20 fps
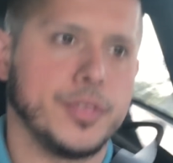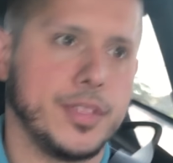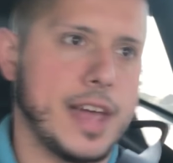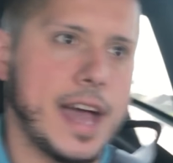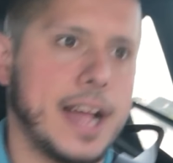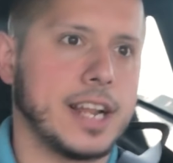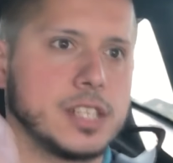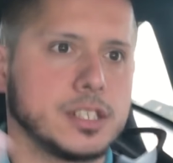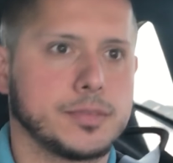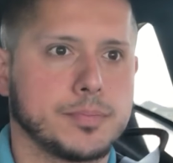
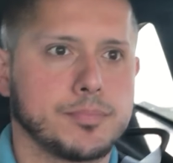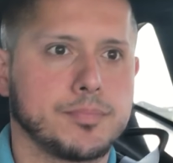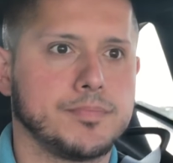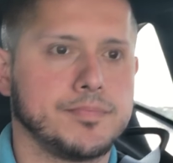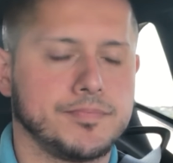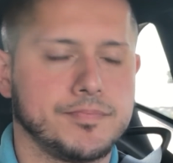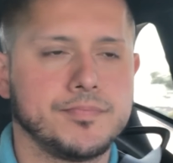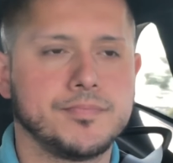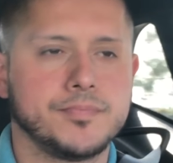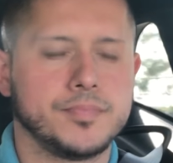that's
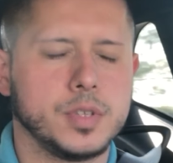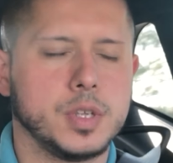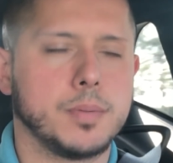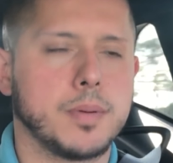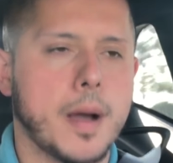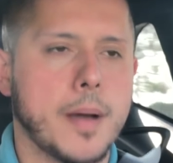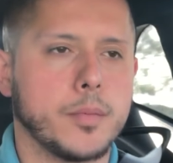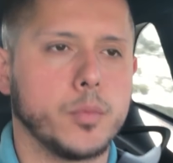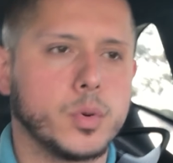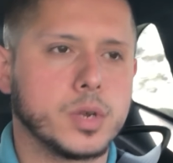you
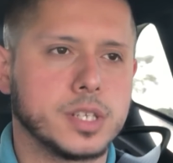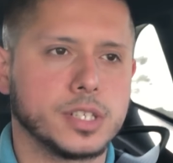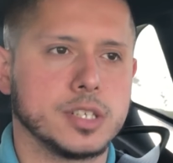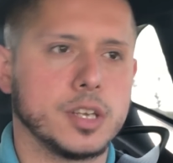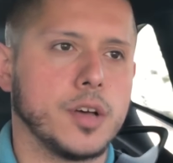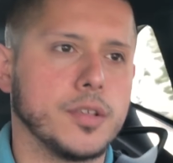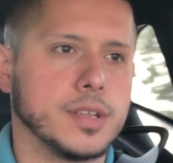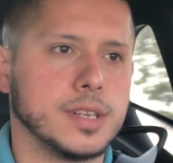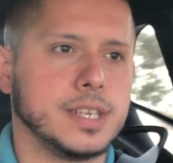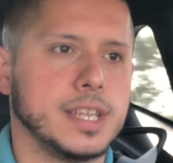probably would have
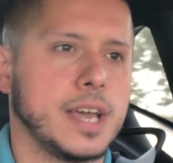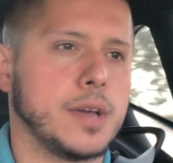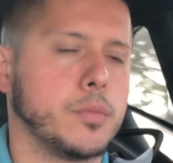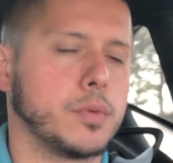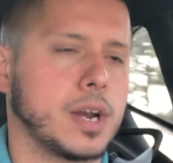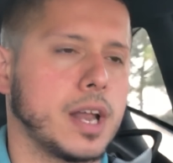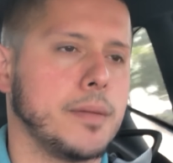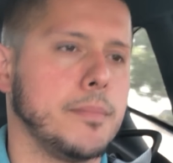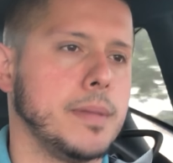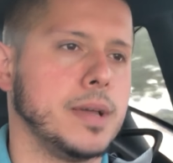saw a dent
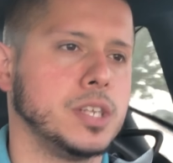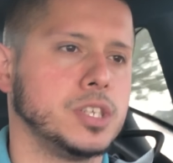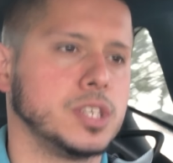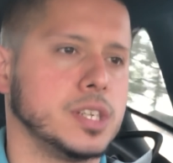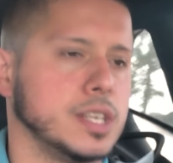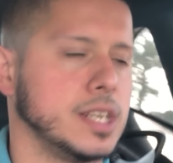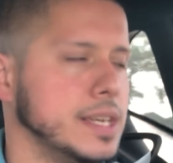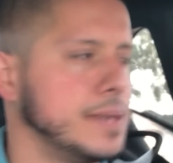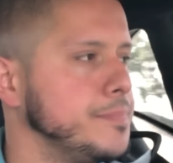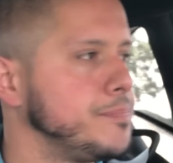when I
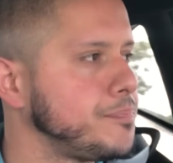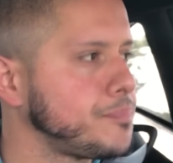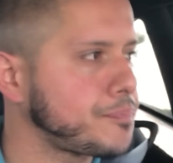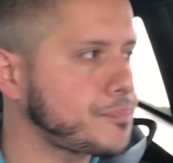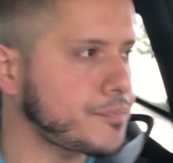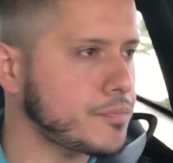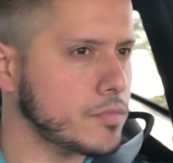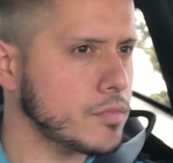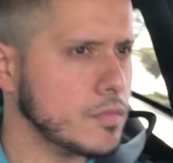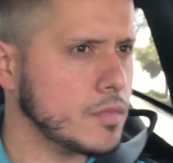mentioned it.
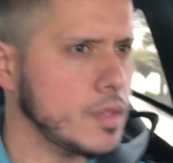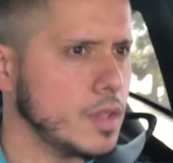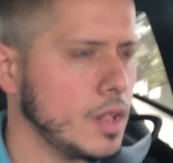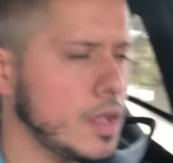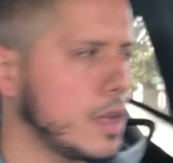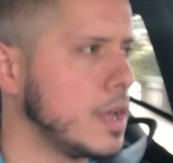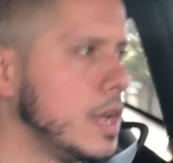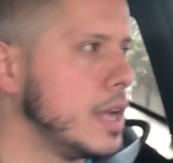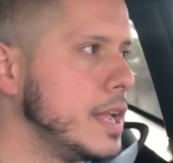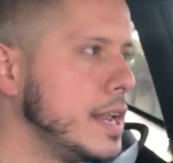
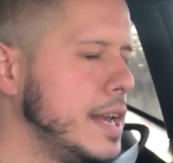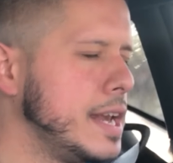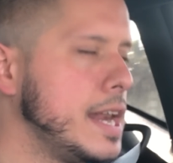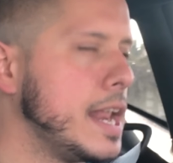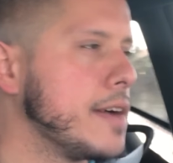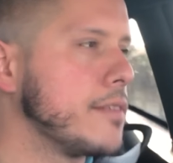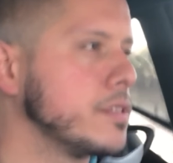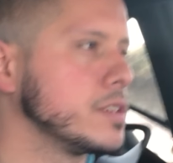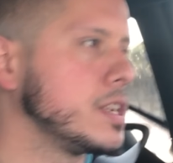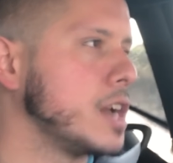
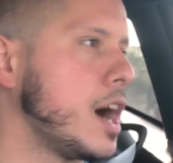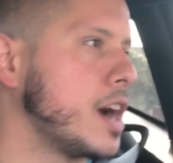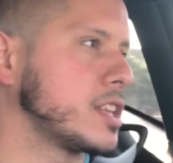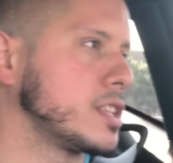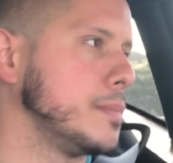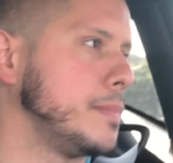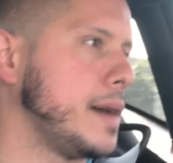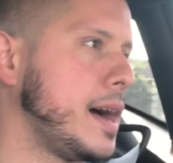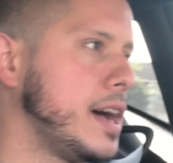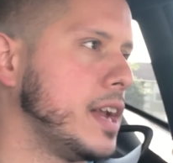Never
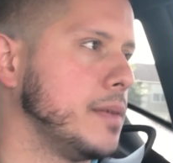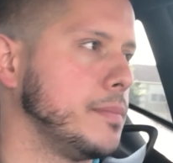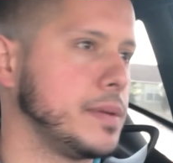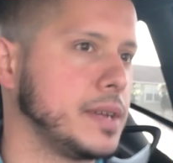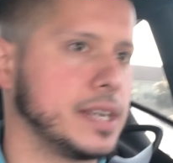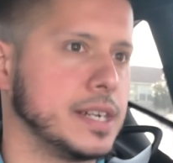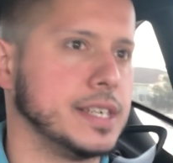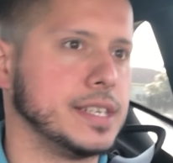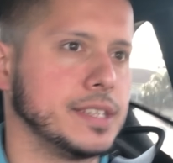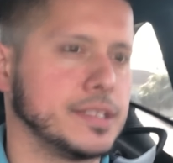talked about it
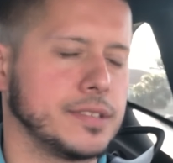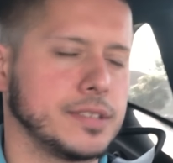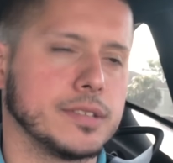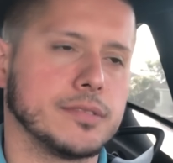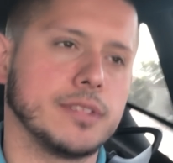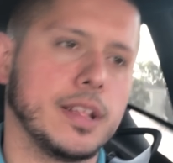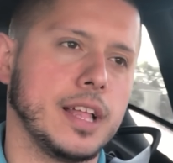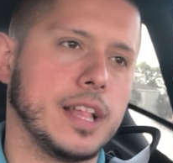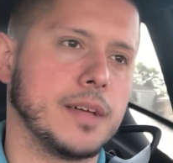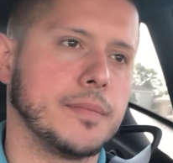because
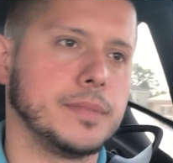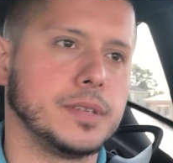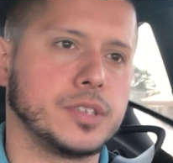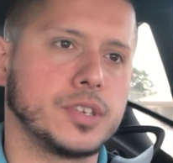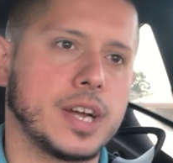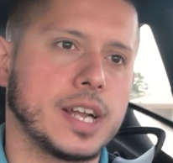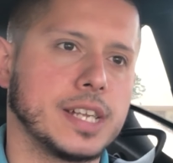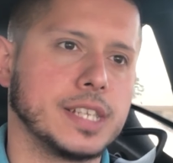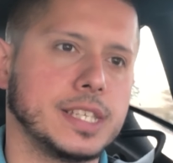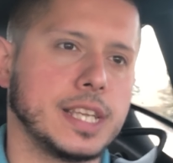lately I've been
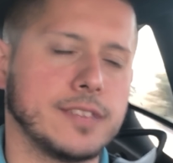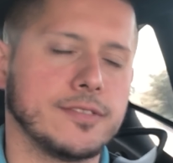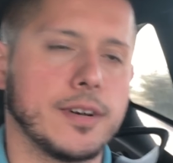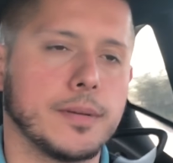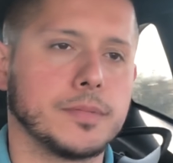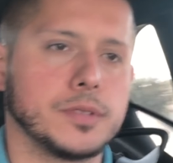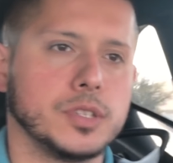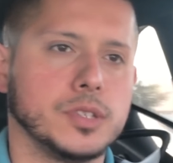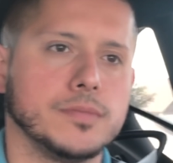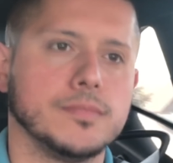trying to save
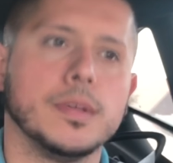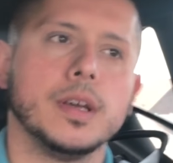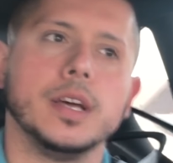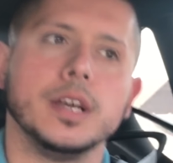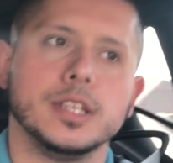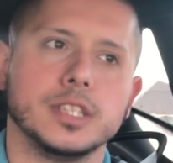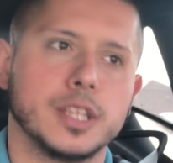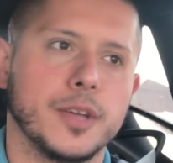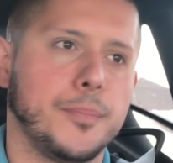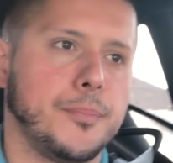up to
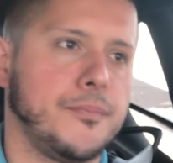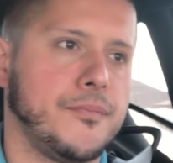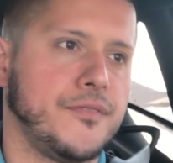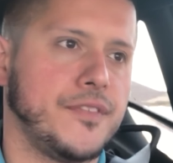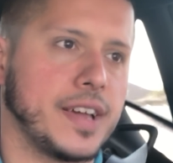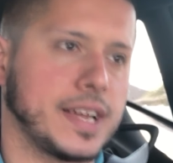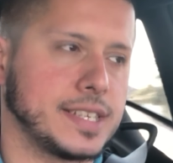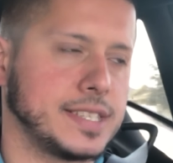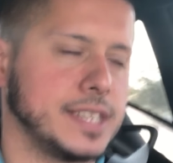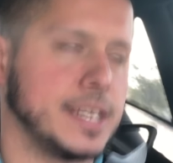to
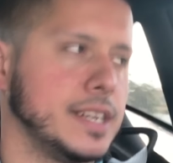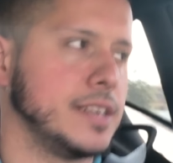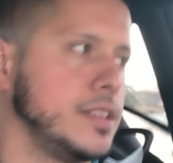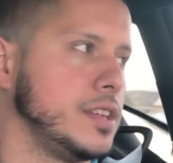fix it.